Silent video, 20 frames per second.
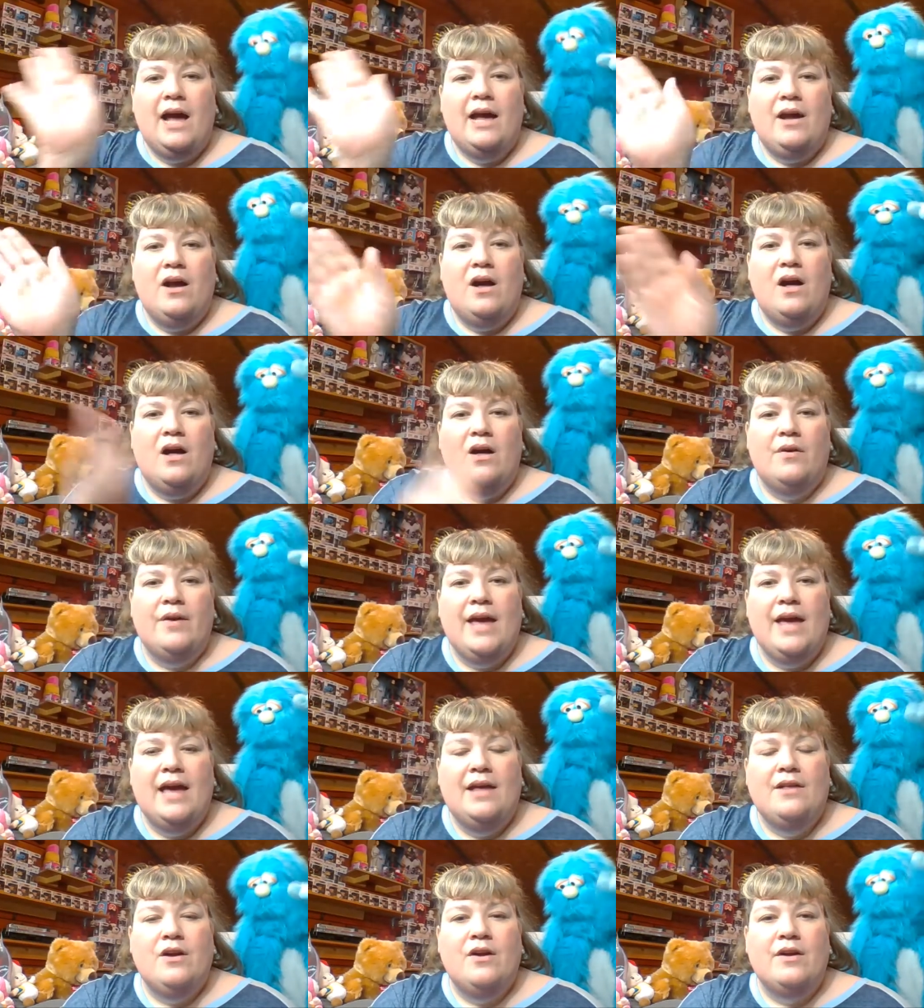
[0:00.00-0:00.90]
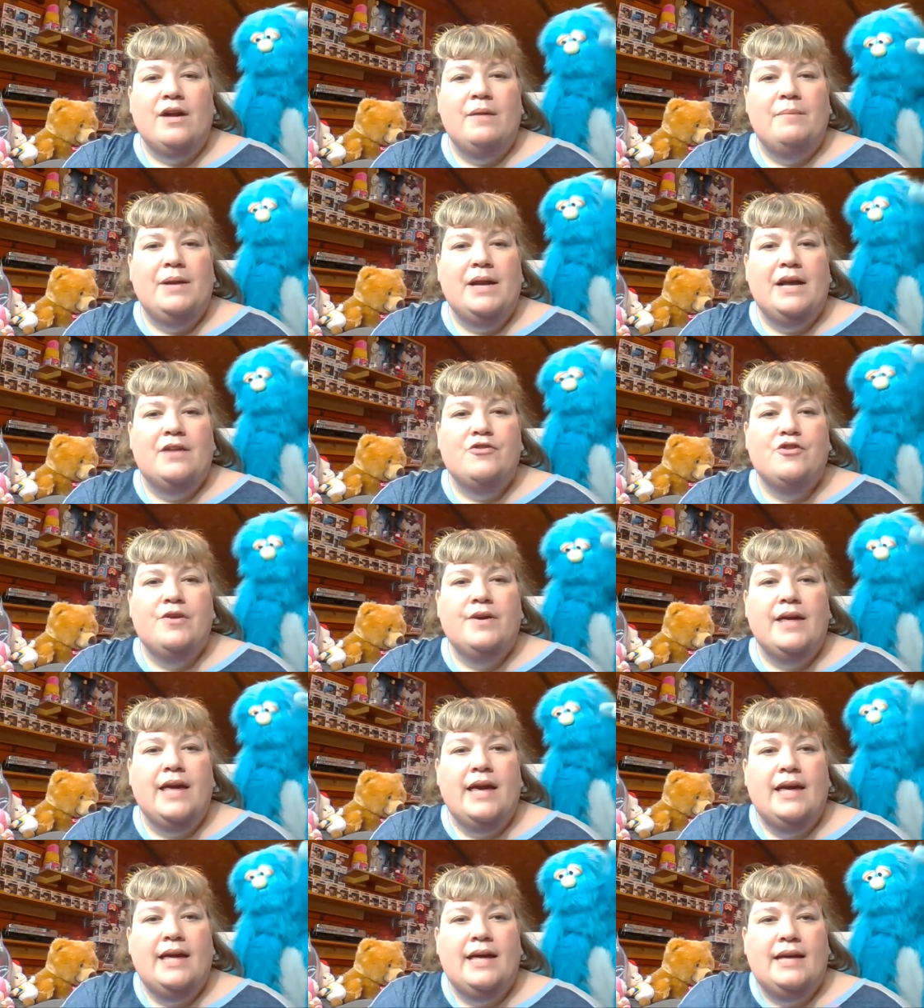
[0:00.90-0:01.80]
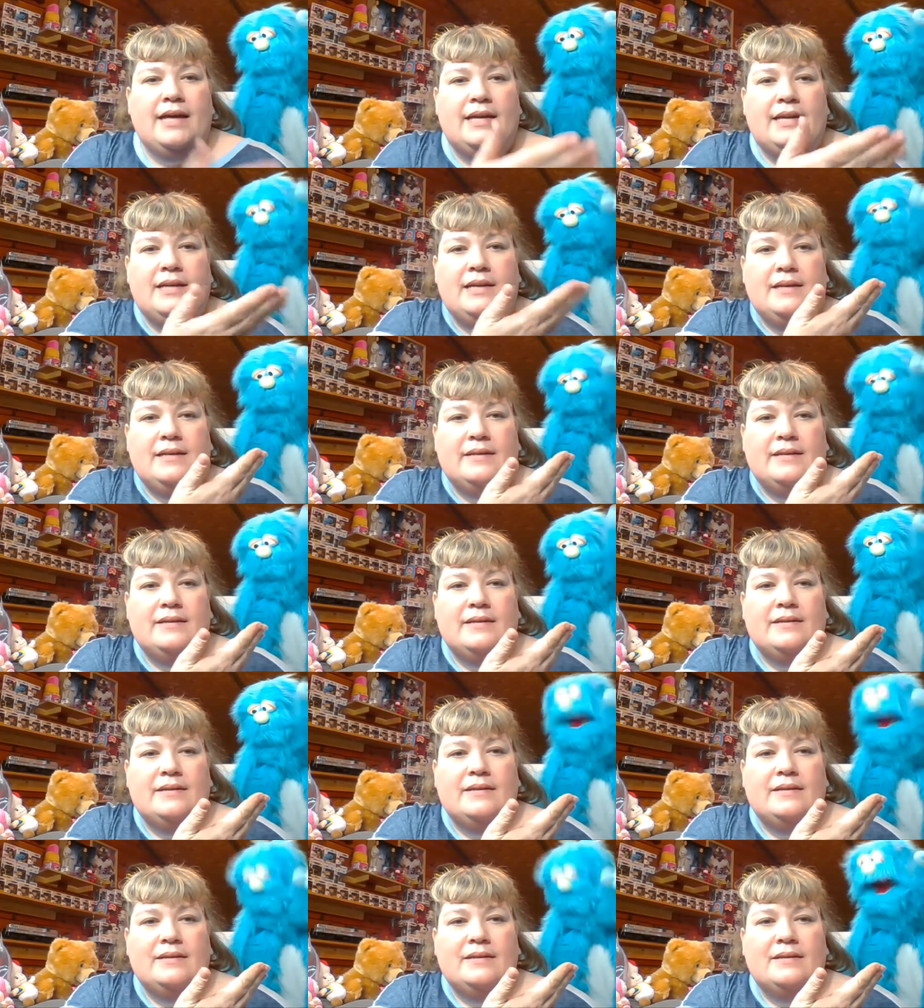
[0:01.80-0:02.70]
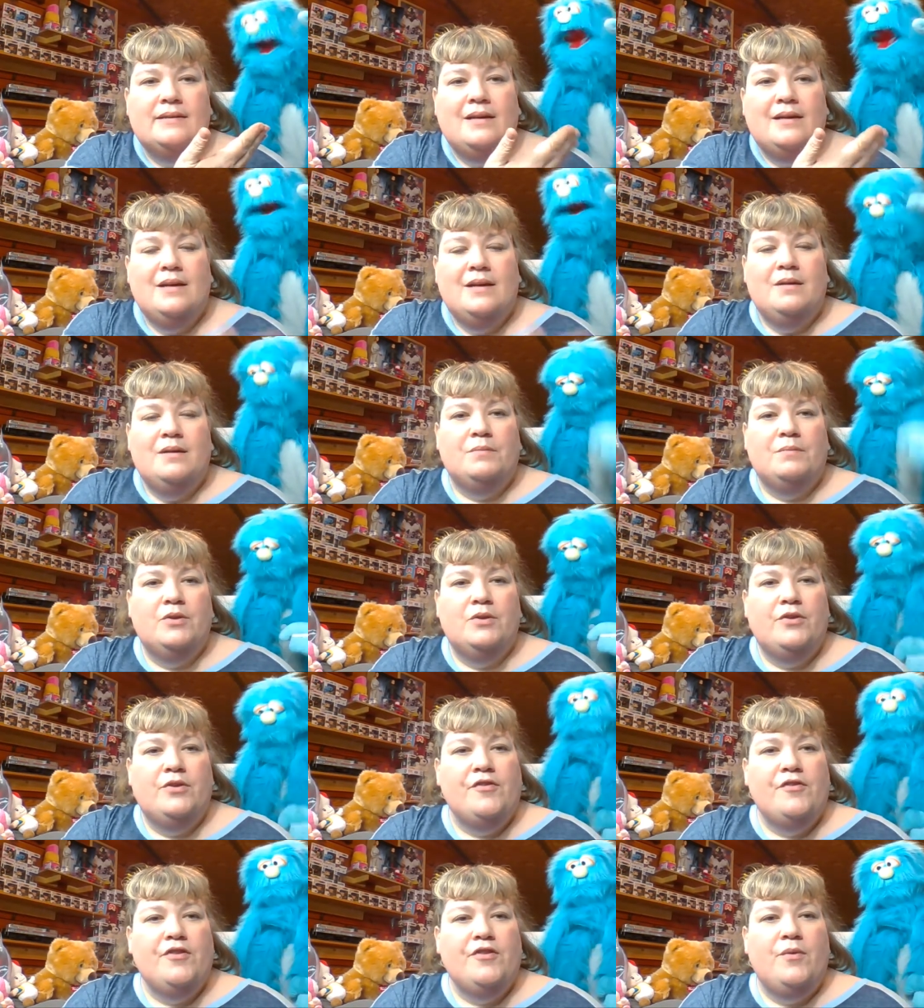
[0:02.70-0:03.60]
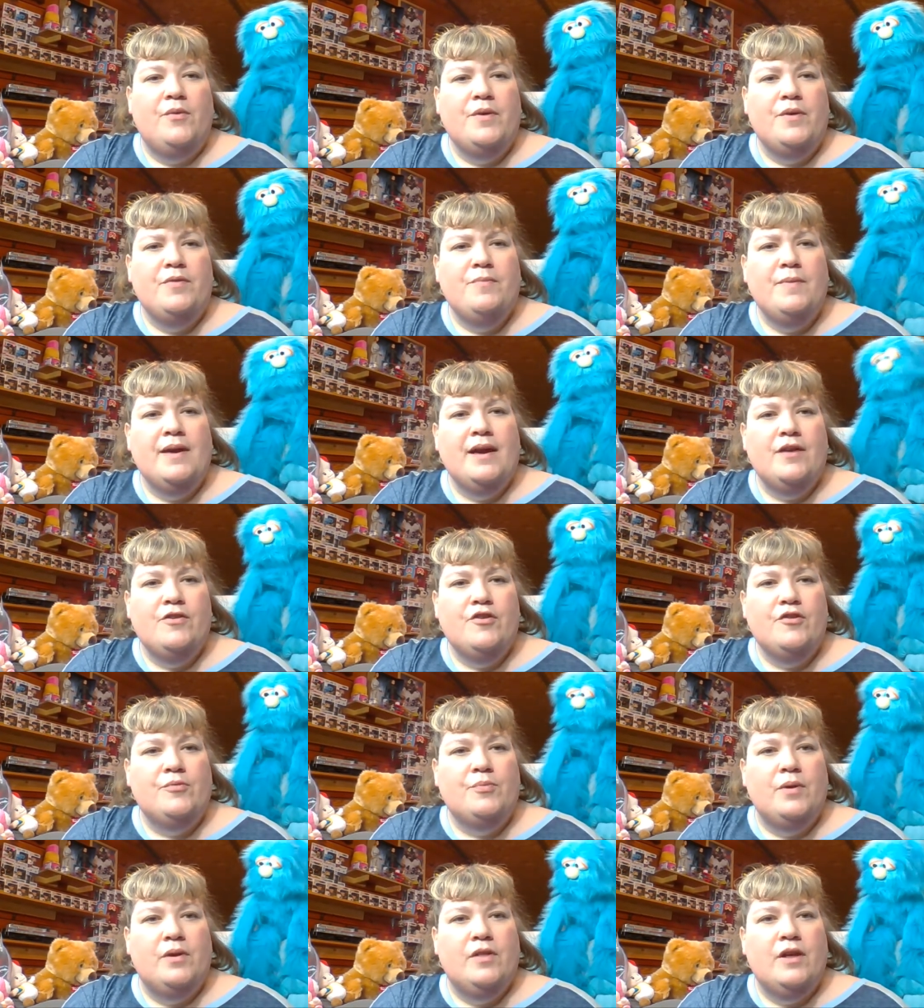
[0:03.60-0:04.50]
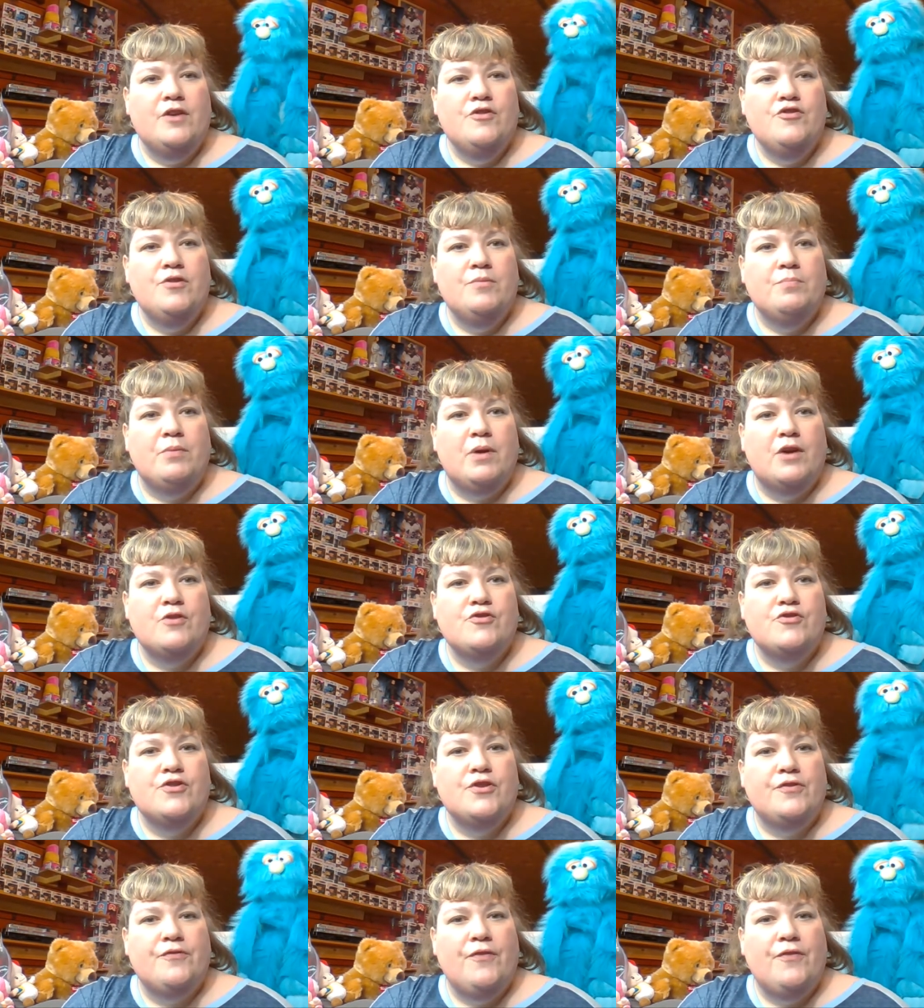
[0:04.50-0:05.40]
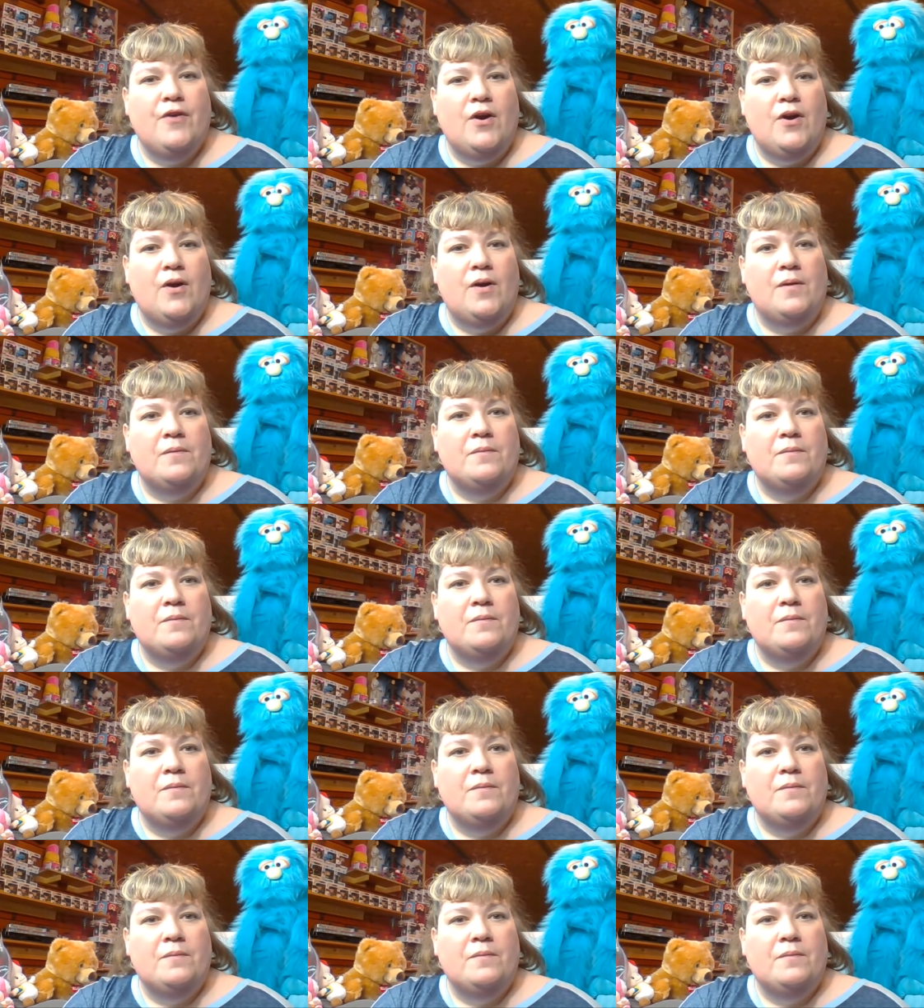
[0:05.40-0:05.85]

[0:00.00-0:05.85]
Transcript: Hi all, K Doll coming at you again. Bluto. Bluto's still with me. I just realized you brushed your fur.